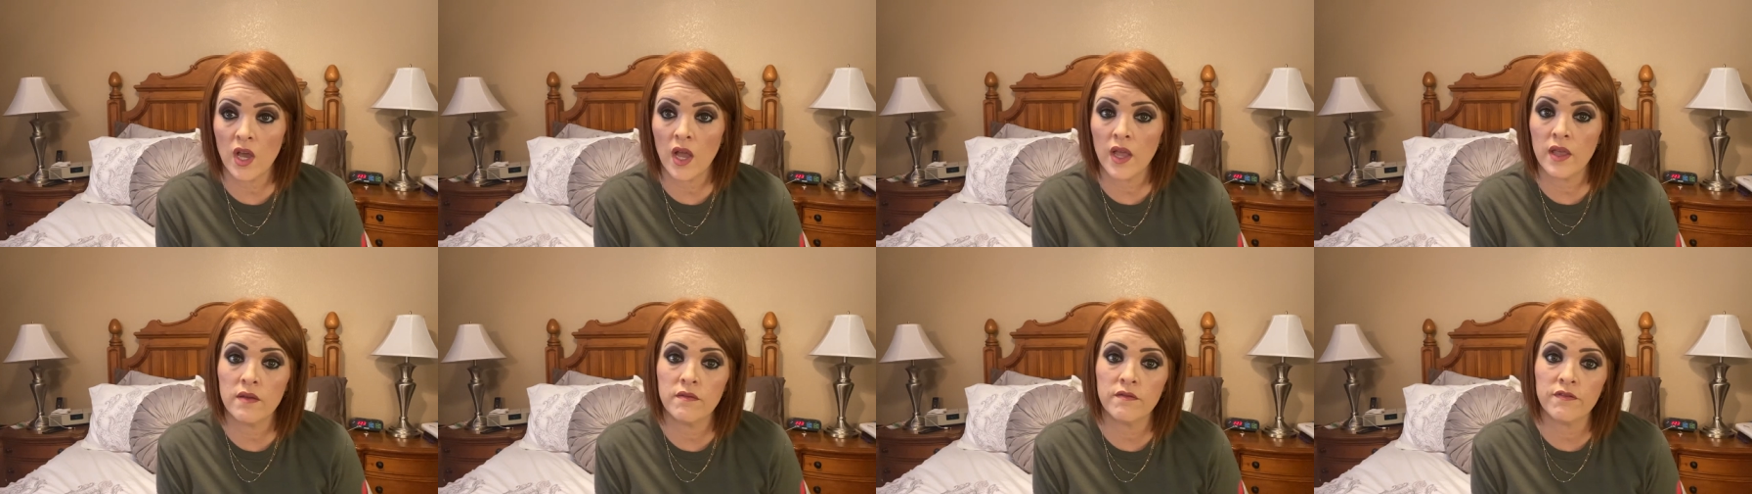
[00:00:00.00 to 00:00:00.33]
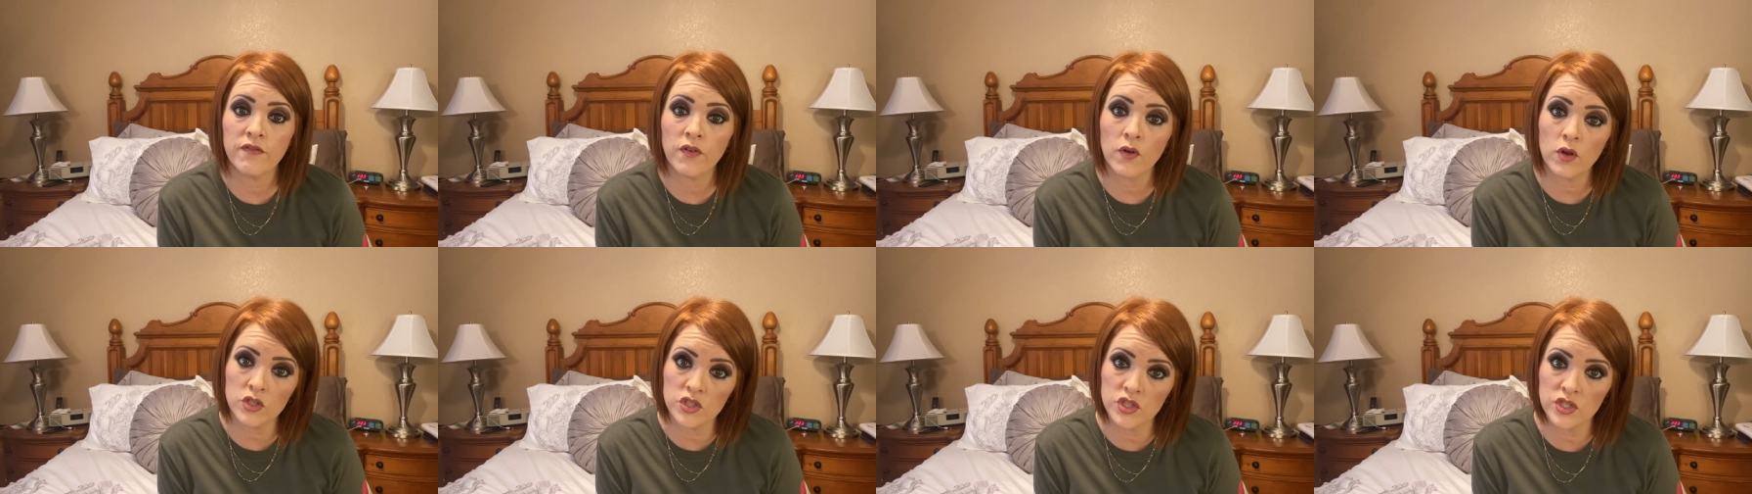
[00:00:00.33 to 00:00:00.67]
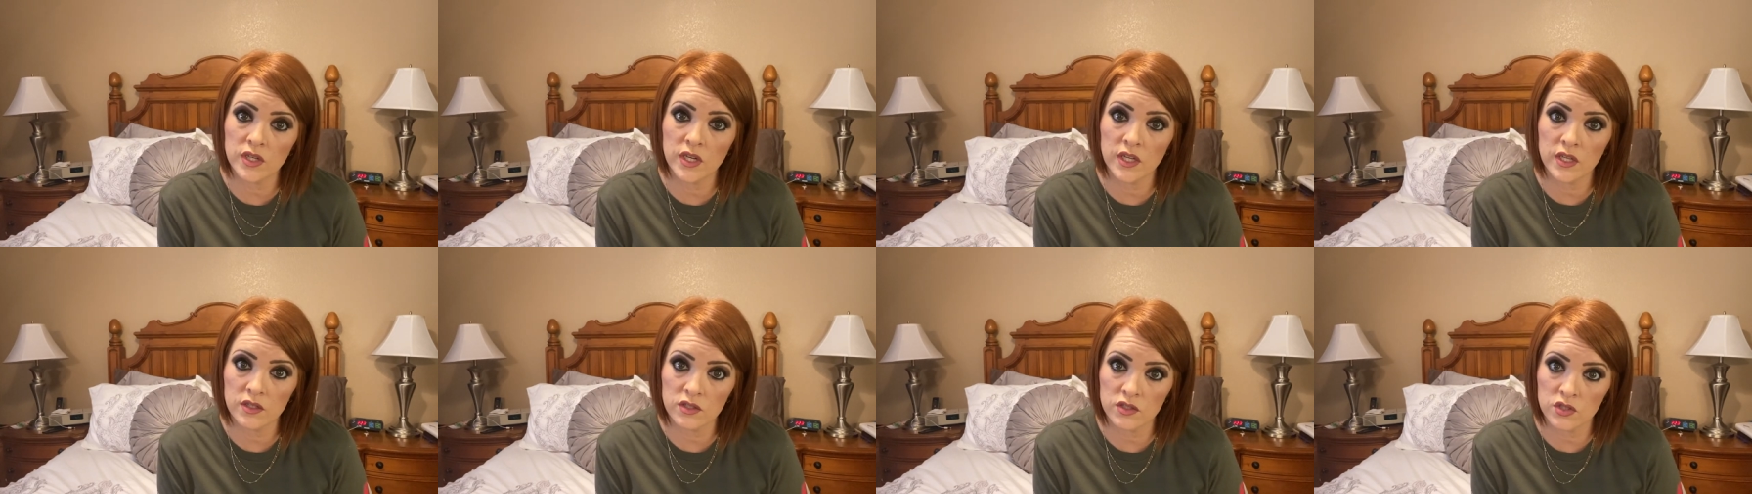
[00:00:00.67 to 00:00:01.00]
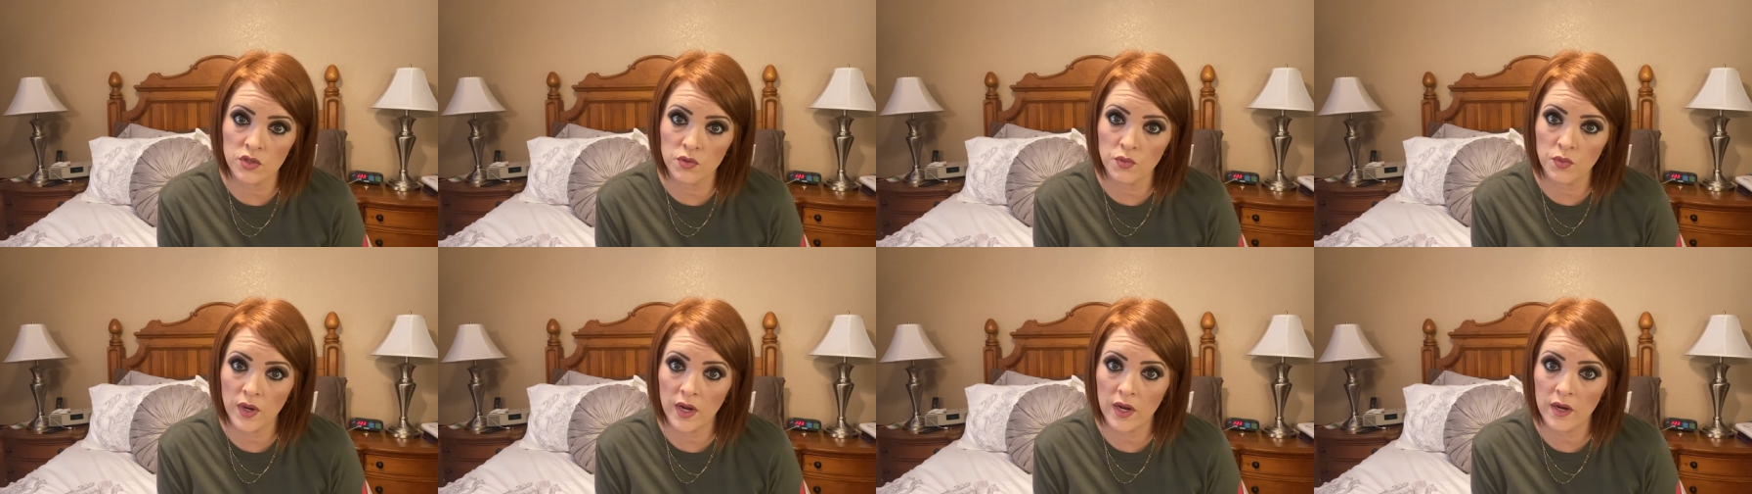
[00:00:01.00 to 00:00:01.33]
I am fortunate
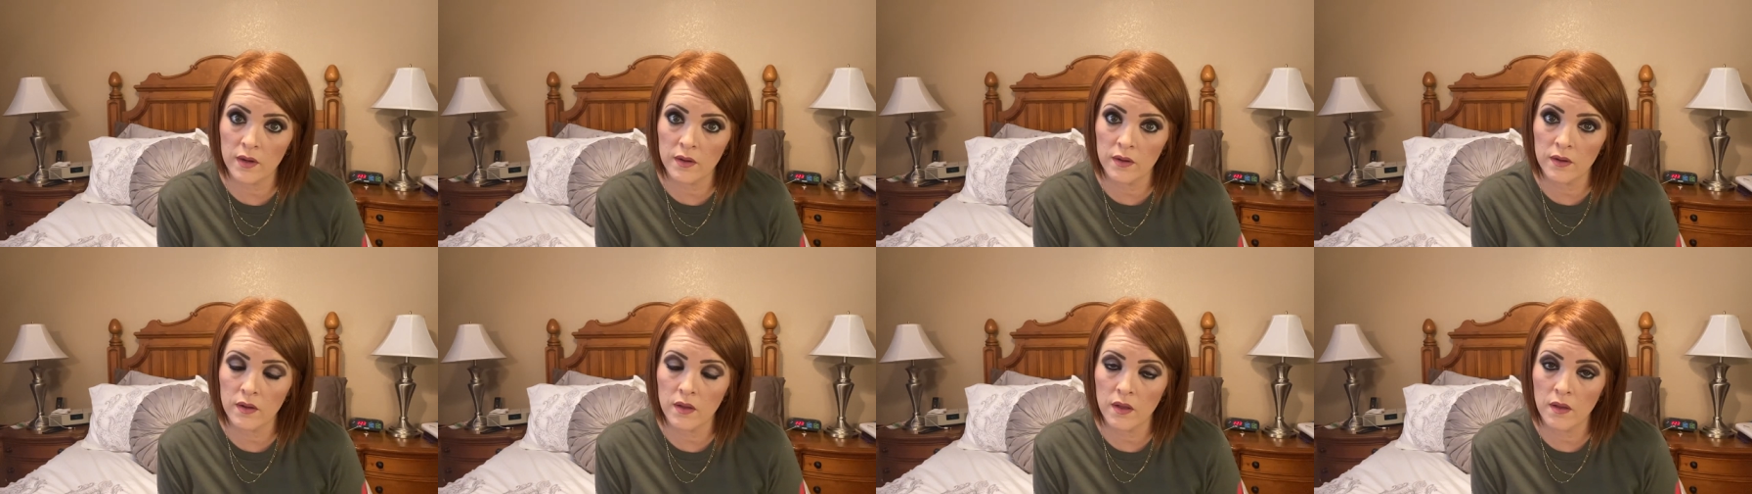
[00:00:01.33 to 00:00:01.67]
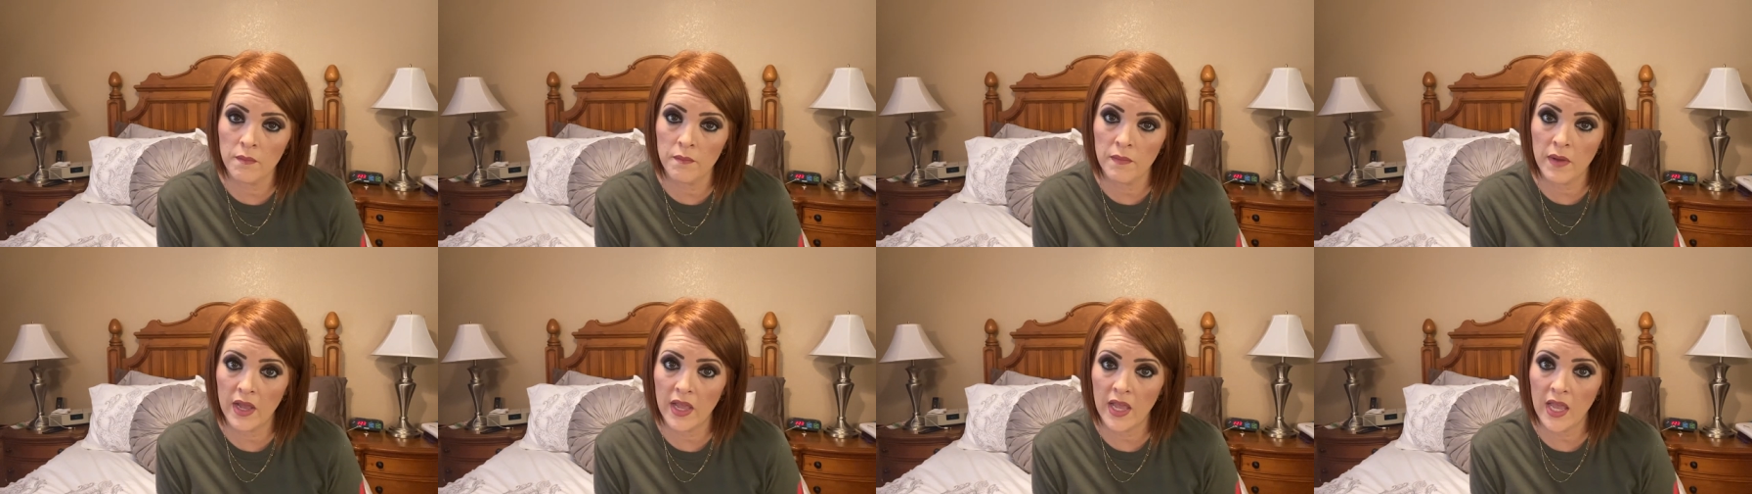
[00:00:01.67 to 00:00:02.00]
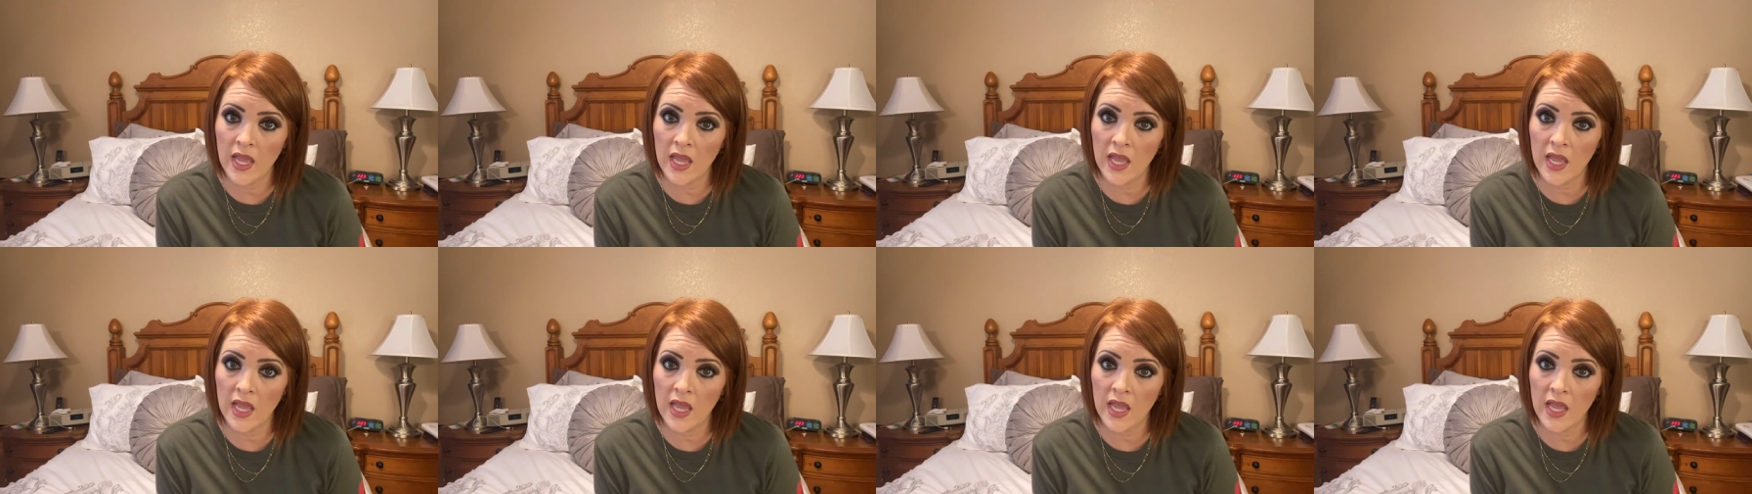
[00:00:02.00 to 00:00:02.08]
to where my